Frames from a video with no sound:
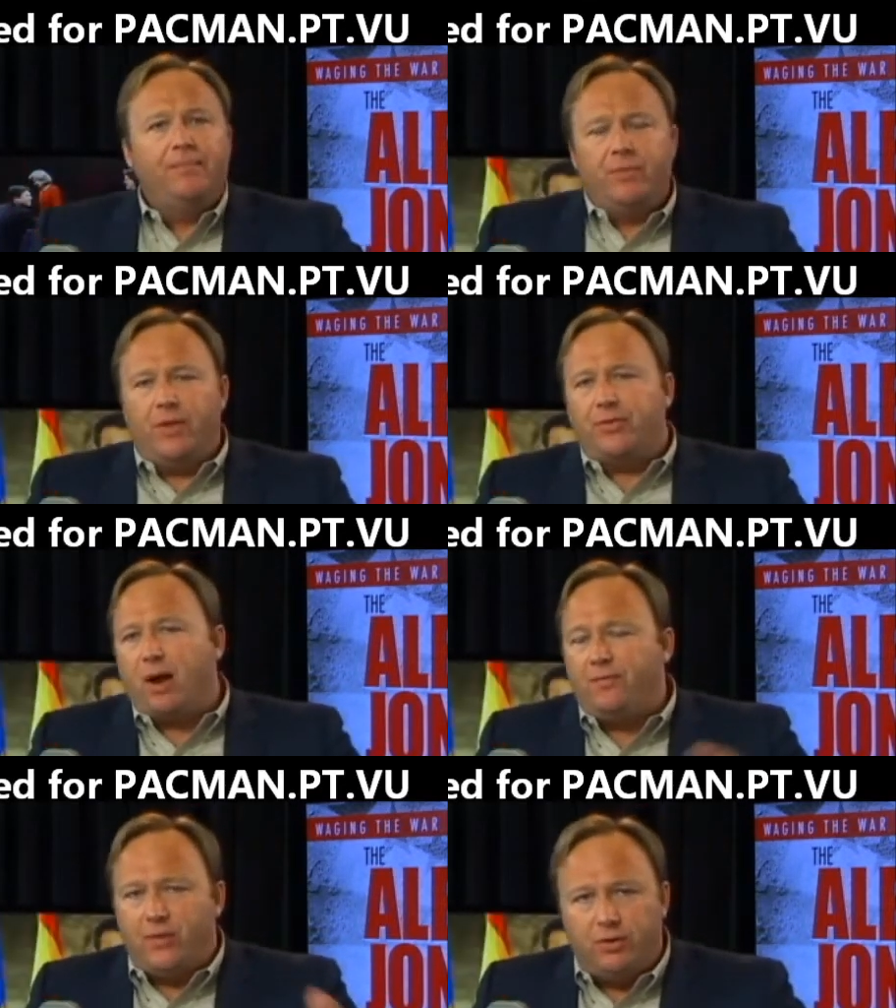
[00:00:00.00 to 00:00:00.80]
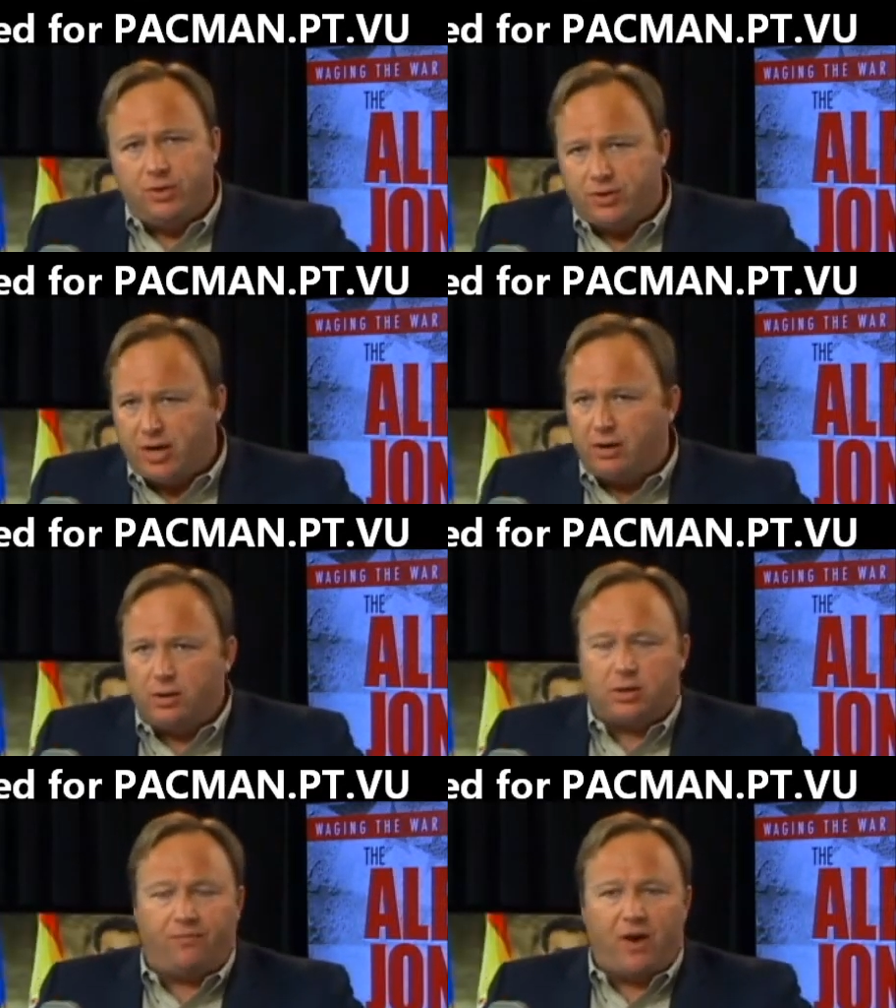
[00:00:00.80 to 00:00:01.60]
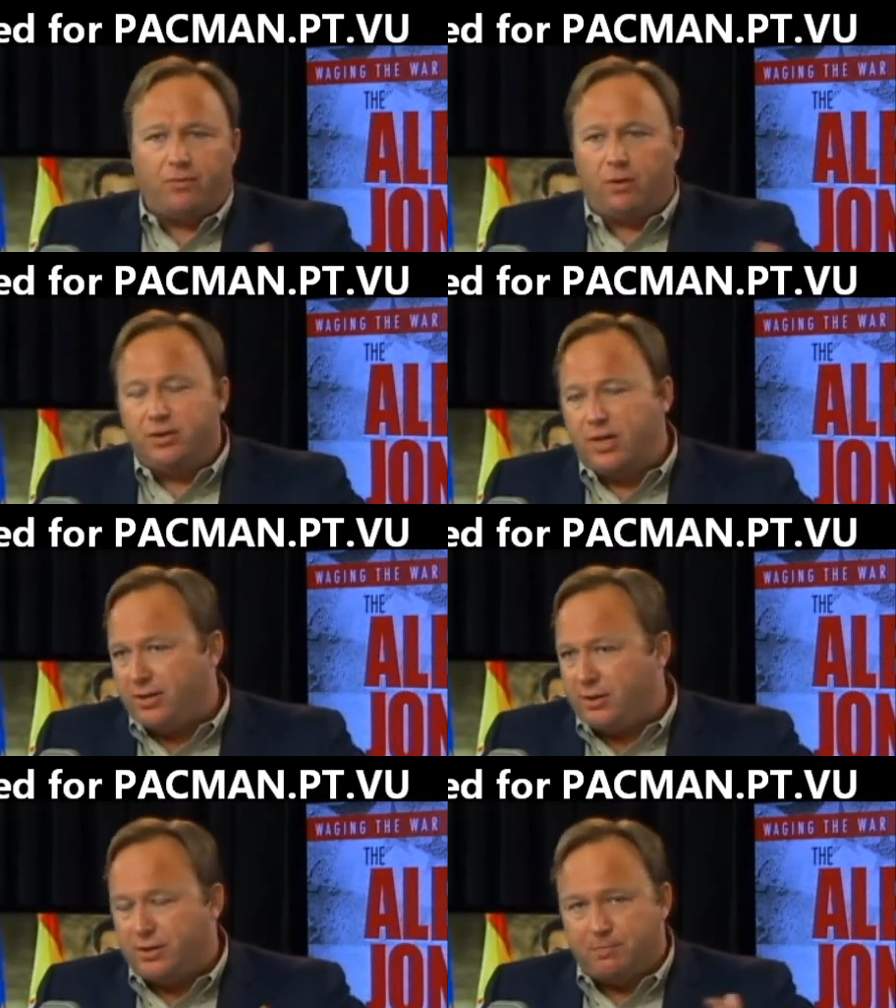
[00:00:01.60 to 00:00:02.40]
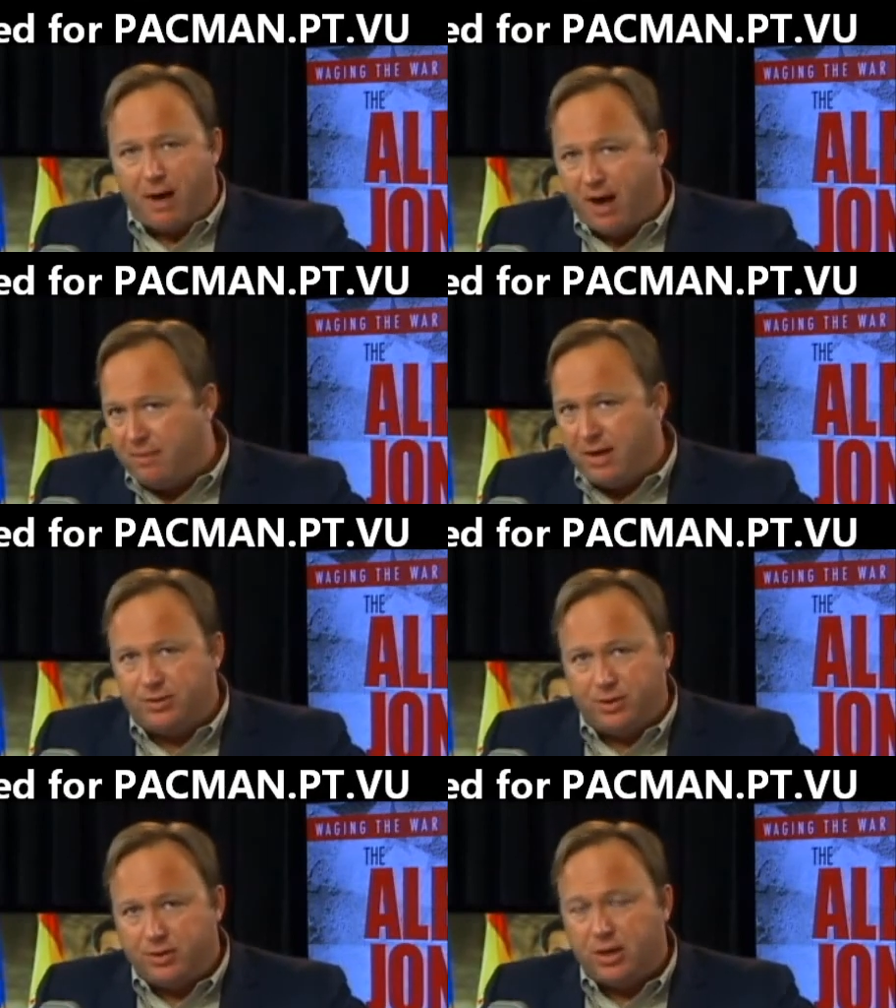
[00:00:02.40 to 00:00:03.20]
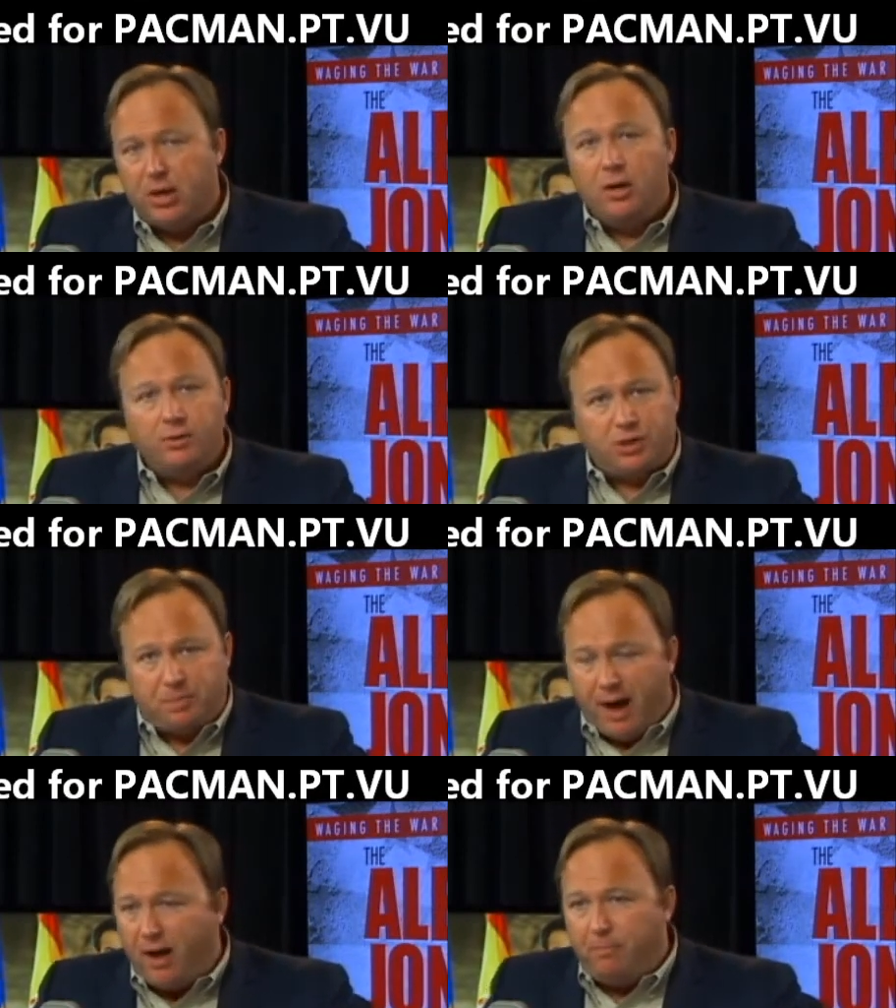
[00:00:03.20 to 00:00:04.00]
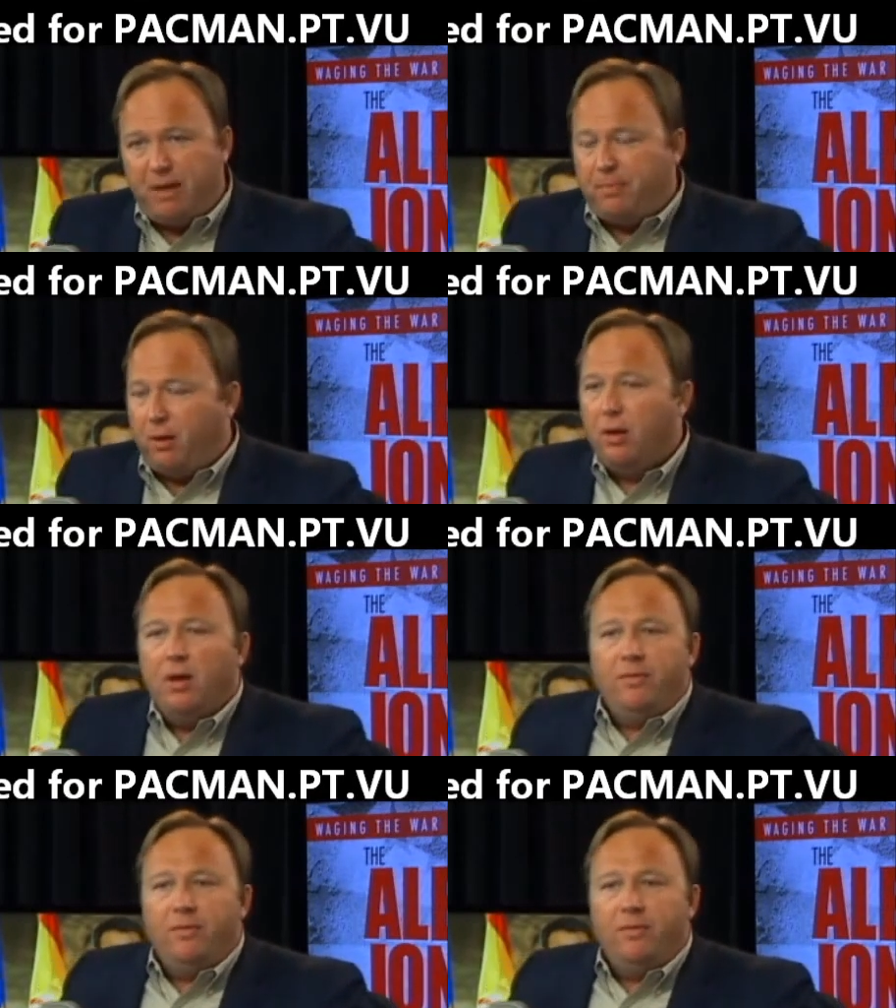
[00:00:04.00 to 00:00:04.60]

The threat fusion centers or federalization spy bases to spy on people.